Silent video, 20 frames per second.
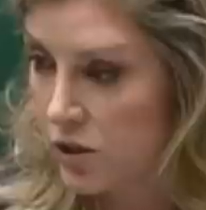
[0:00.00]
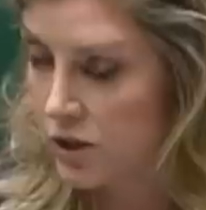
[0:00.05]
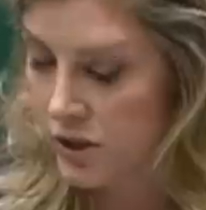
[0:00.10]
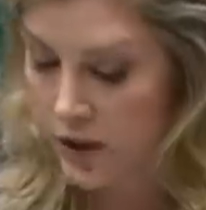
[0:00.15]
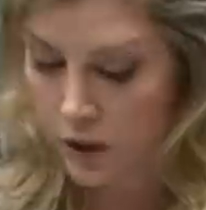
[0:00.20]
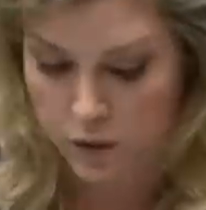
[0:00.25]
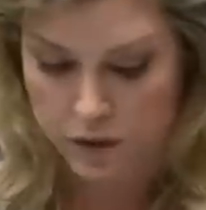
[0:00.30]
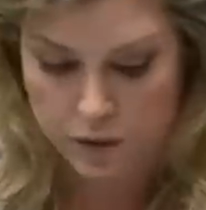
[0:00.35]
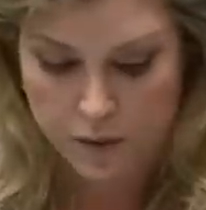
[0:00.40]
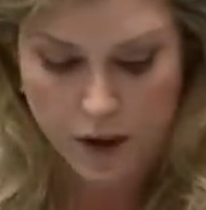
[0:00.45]
do
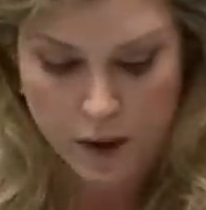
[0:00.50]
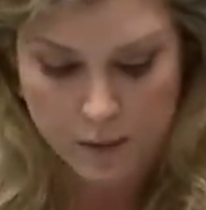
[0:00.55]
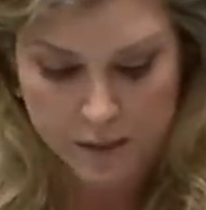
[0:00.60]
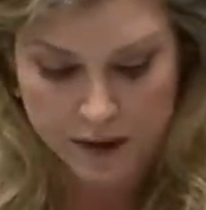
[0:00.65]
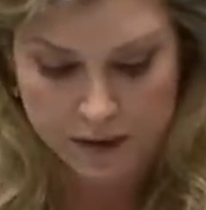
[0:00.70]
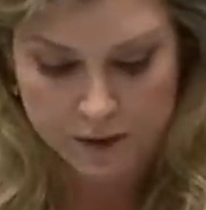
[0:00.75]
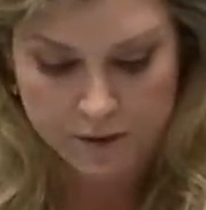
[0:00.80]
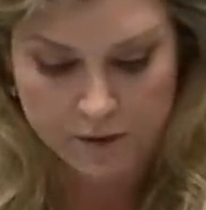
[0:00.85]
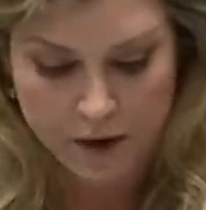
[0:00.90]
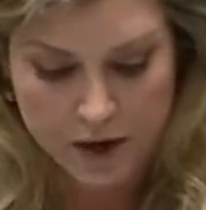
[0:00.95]
so with
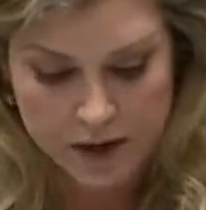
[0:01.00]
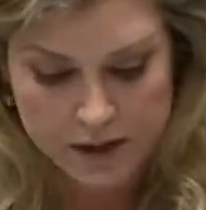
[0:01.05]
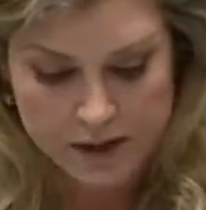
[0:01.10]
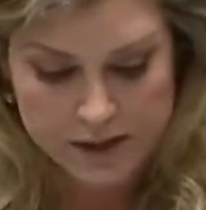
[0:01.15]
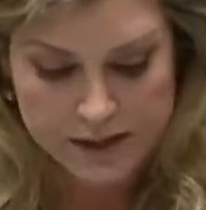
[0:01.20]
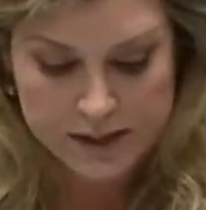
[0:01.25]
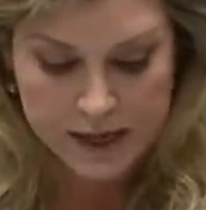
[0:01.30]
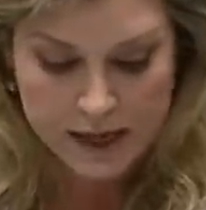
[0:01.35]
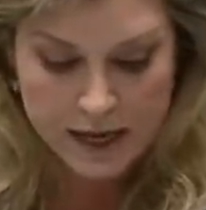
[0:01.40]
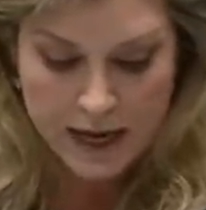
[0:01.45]
public
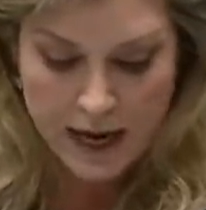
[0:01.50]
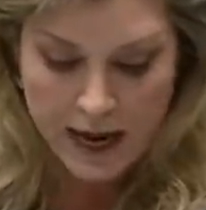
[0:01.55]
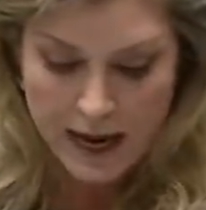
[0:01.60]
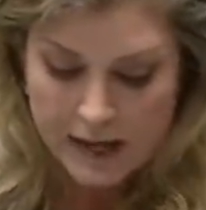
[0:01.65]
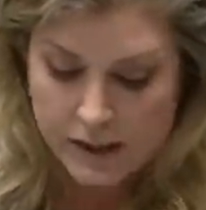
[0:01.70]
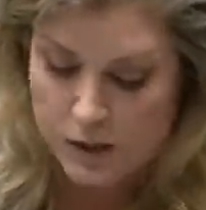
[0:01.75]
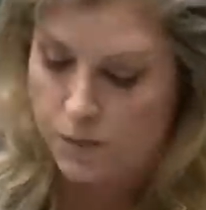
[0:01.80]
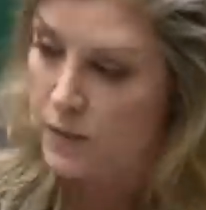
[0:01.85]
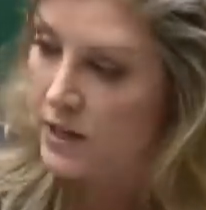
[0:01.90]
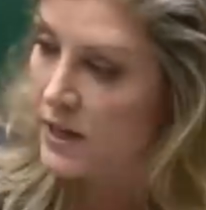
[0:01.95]
funds.
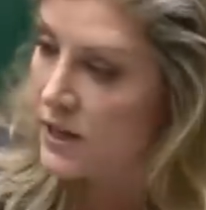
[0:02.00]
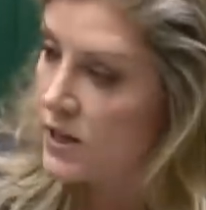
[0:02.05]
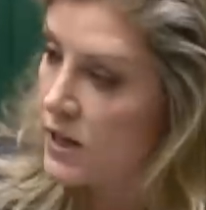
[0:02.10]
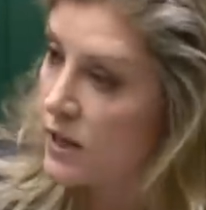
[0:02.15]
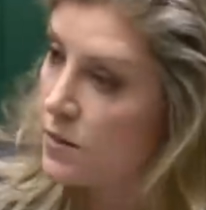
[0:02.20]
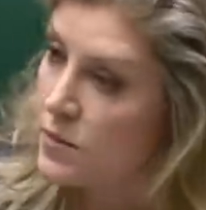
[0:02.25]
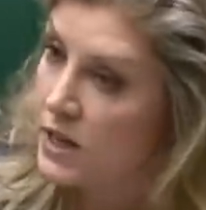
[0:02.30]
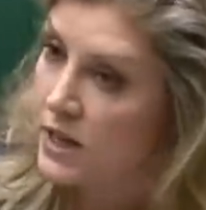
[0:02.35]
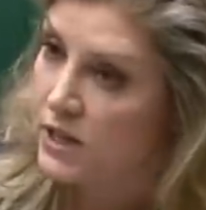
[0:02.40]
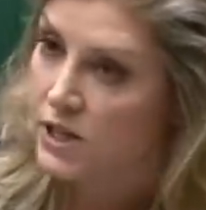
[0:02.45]
As
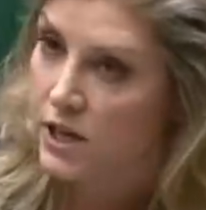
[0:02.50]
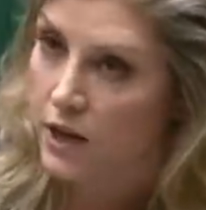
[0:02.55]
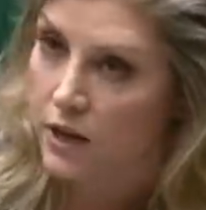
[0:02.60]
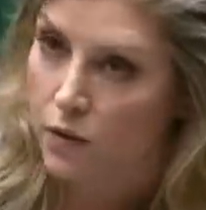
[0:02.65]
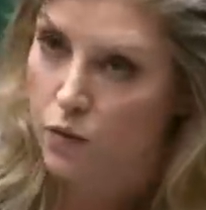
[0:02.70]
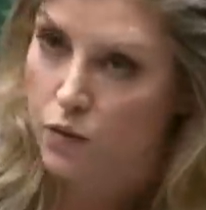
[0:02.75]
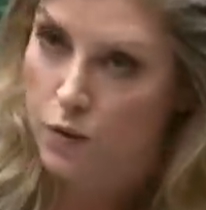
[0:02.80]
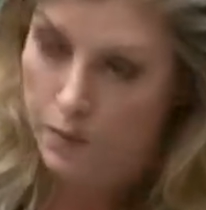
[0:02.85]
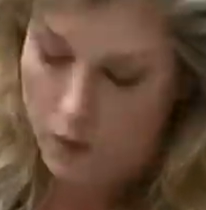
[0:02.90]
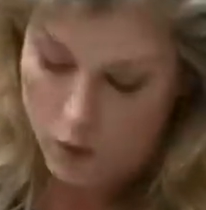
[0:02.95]
the
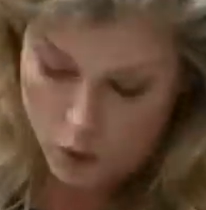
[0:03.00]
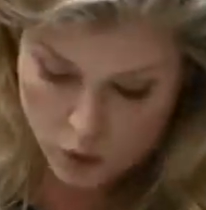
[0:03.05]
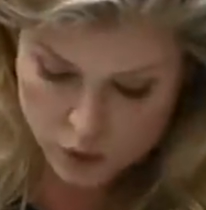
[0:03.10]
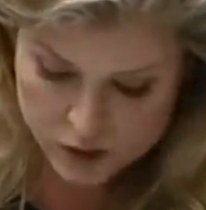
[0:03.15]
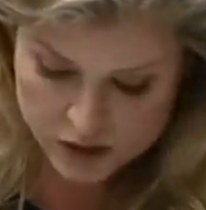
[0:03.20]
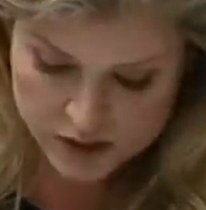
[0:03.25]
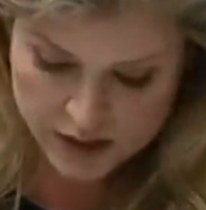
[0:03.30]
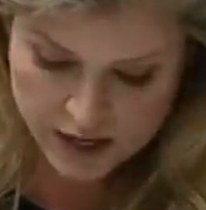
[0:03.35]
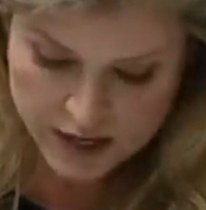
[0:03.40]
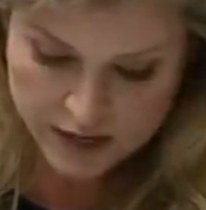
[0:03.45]
media
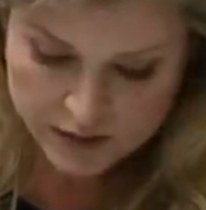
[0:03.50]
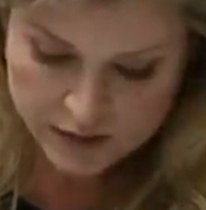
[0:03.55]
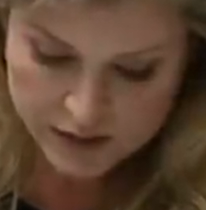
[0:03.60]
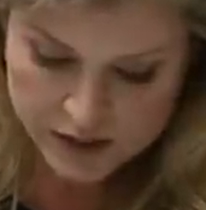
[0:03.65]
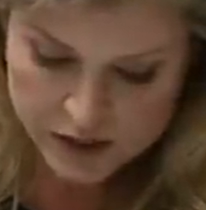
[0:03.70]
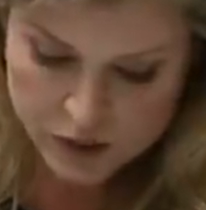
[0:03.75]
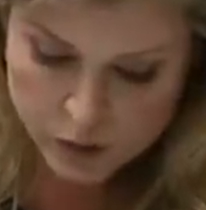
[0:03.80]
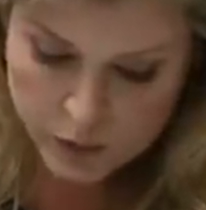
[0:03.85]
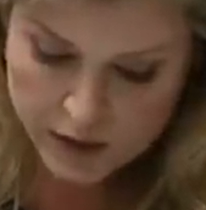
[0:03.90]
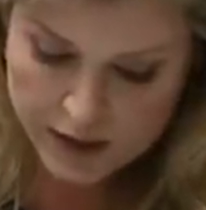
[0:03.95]
reports
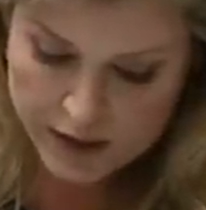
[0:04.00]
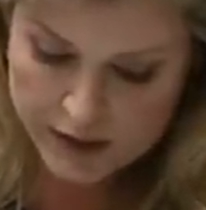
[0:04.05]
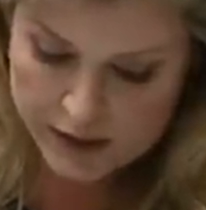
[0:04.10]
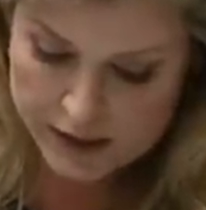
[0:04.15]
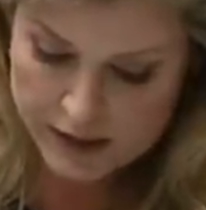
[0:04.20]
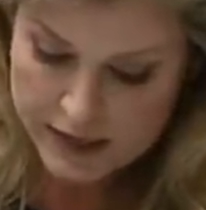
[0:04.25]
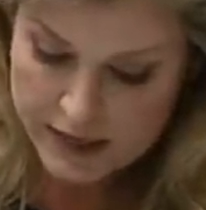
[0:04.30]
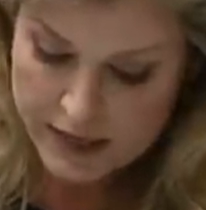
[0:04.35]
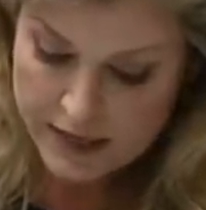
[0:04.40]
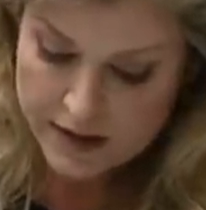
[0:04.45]
this
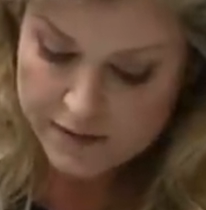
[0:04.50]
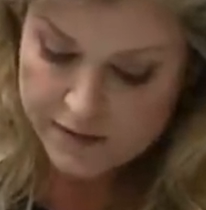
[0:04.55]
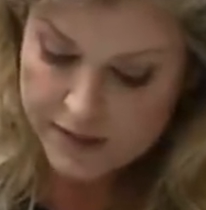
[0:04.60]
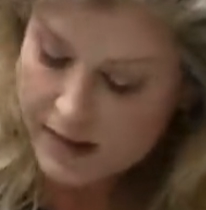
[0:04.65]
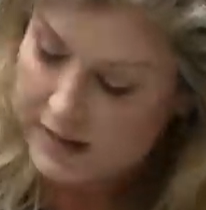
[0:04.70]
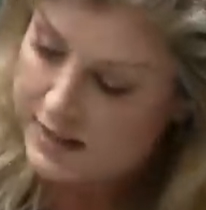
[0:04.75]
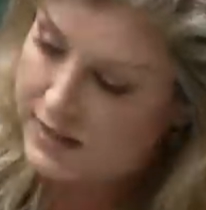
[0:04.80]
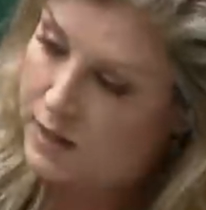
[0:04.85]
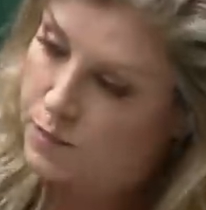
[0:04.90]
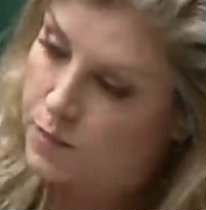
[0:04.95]
week, if
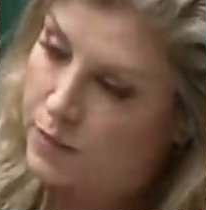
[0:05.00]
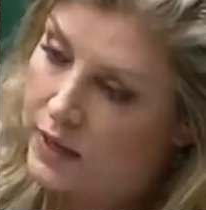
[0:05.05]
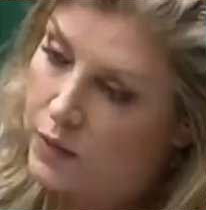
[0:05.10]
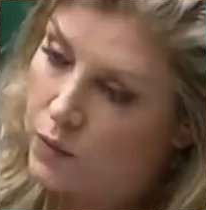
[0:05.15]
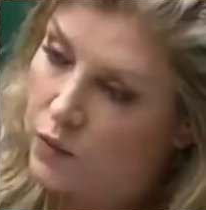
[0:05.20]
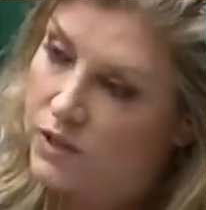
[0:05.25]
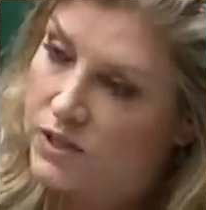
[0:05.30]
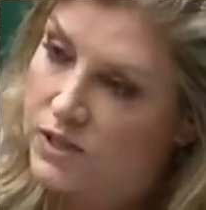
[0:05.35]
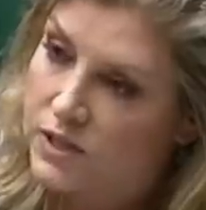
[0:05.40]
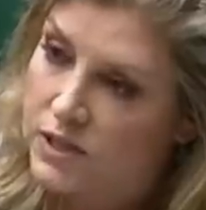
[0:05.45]
the
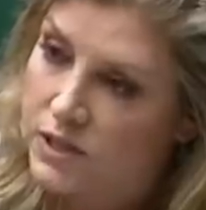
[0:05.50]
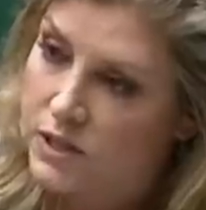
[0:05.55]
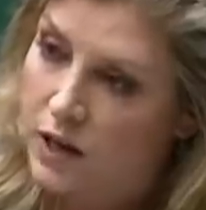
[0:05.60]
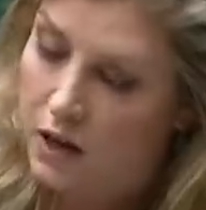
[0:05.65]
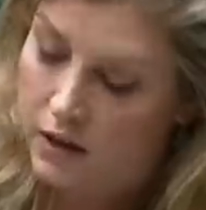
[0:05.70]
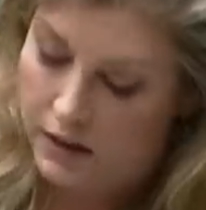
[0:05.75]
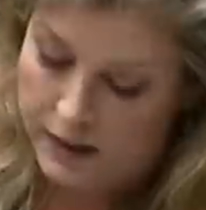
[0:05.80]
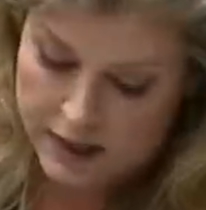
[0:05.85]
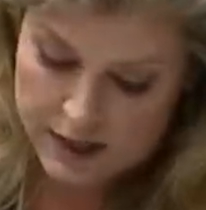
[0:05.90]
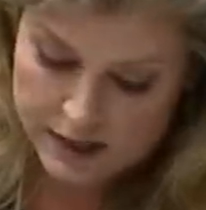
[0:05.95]
SNP wants to
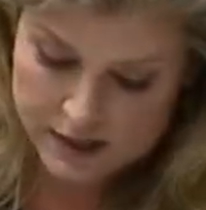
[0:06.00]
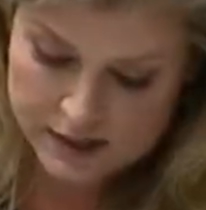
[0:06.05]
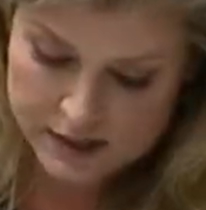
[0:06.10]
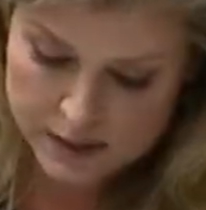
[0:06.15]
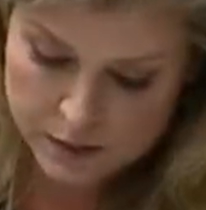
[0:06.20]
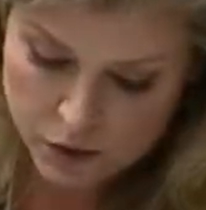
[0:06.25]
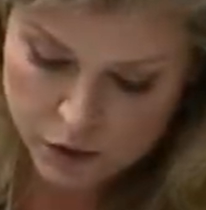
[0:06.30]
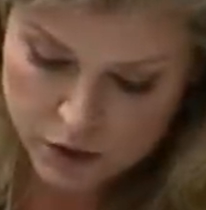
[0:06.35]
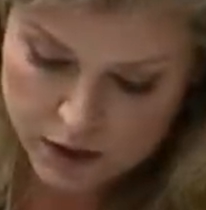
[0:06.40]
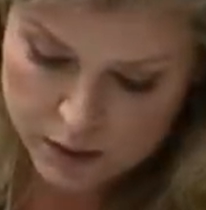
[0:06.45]
start gaining
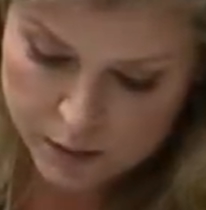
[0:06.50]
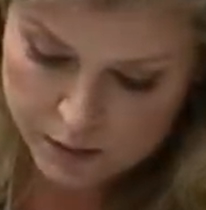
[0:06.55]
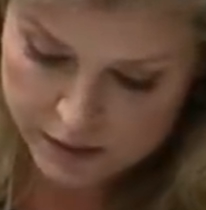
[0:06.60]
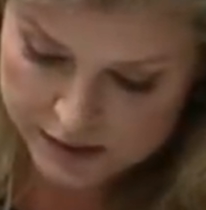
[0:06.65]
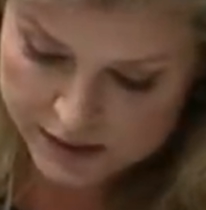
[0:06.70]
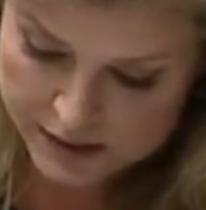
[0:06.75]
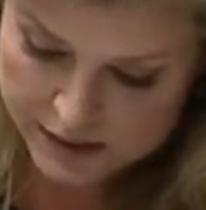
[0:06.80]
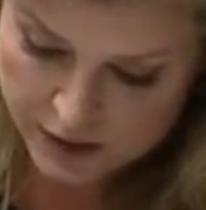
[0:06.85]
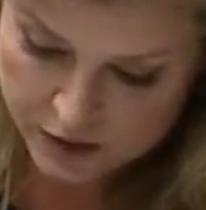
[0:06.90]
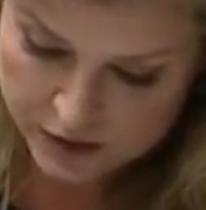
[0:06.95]
some
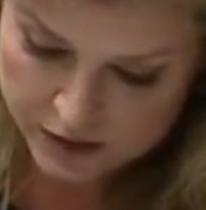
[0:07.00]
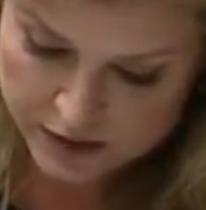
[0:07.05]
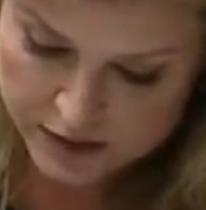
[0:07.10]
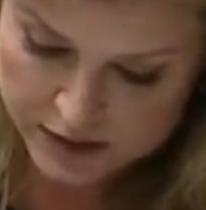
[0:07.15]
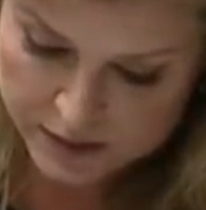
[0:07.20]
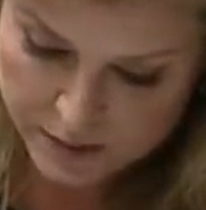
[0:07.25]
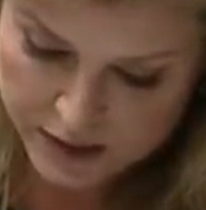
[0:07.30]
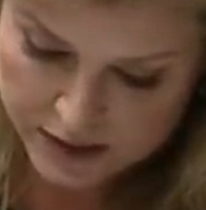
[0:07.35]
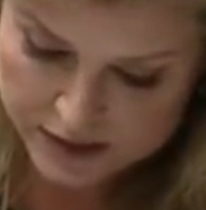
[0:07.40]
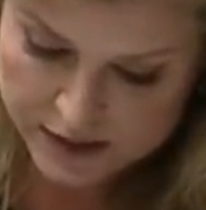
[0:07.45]
credibility on
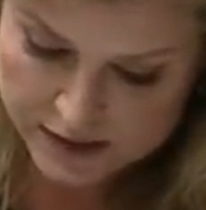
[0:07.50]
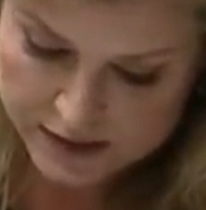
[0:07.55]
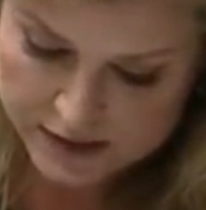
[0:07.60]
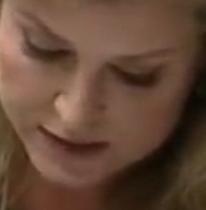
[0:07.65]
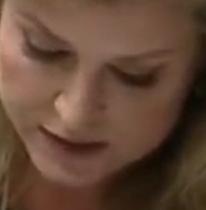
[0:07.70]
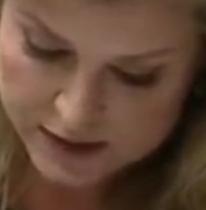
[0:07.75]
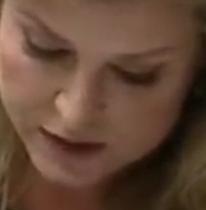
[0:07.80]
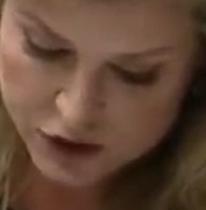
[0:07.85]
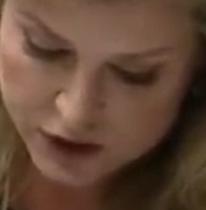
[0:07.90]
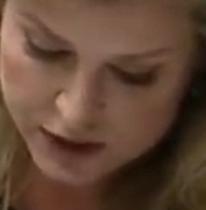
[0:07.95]
these matters,
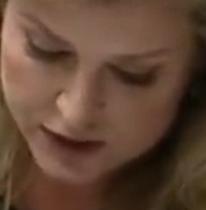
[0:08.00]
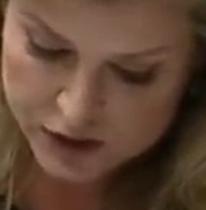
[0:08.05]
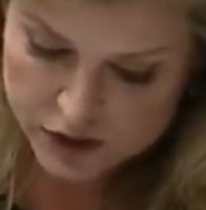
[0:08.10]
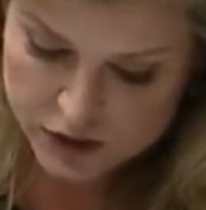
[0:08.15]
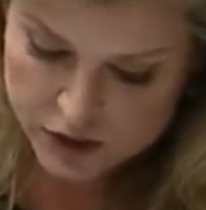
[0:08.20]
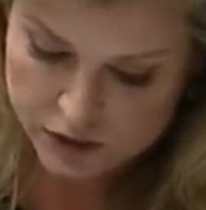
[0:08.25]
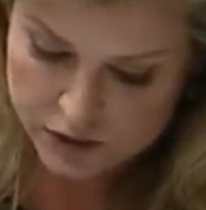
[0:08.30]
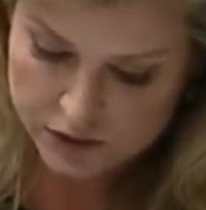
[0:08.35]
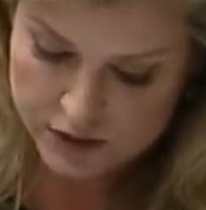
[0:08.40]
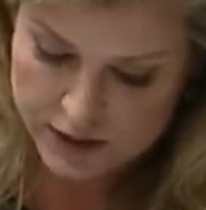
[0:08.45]
I
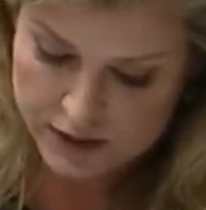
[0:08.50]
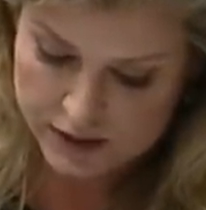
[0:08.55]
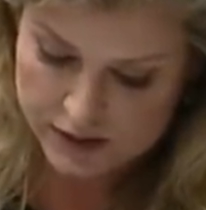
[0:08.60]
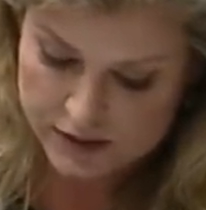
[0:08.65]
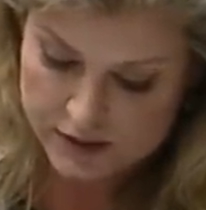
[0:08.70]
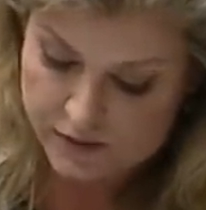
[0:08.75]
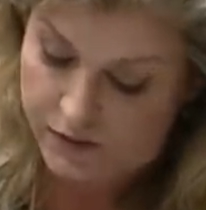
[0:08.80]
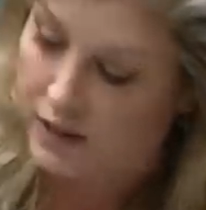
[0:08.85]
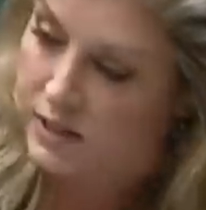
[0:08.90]
suggest two things.